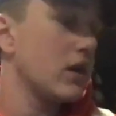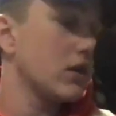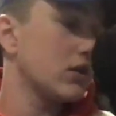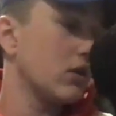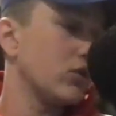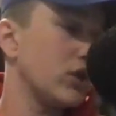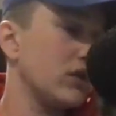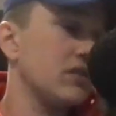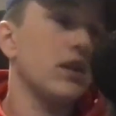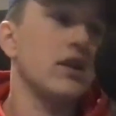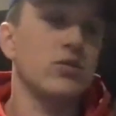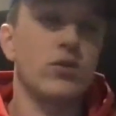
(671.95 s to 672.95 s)
So
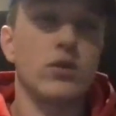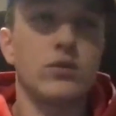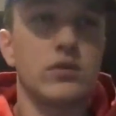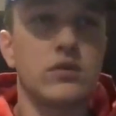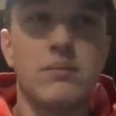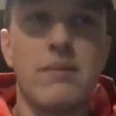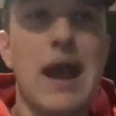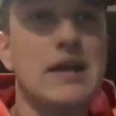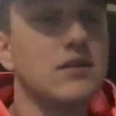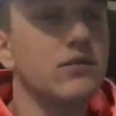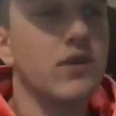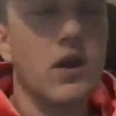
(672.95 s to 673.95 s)
Justin has worked with massive